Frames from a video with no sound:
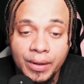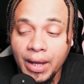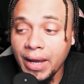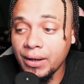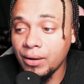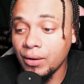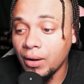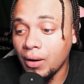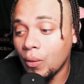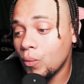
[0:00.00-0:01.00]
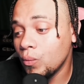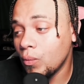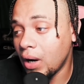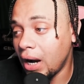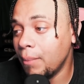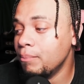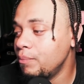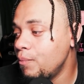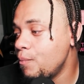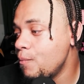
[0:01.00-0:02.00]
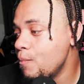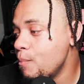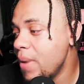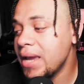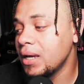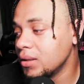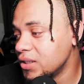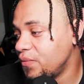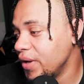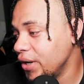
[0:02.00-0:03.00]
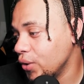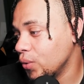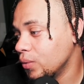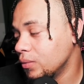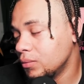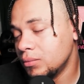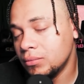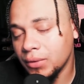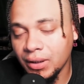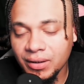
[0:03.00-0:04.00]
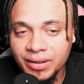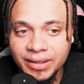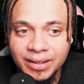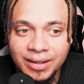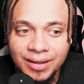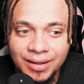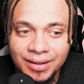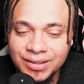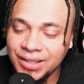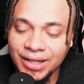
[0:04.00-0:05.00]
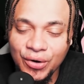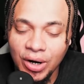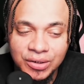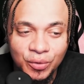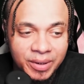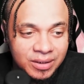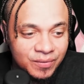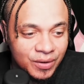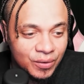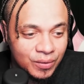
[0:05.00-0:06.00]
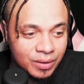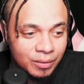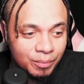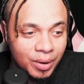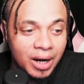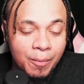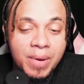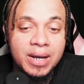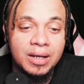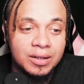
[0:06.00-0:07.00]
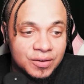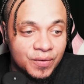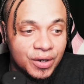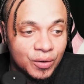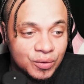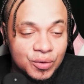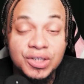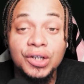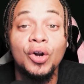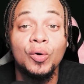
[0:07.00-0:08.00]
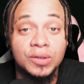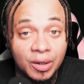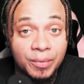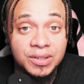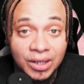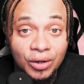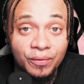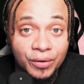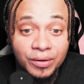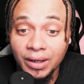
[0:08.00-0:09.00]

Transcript: And I'm making this video. She didn't know I was going to make this video, But I'm making this video so she knows how much I love her.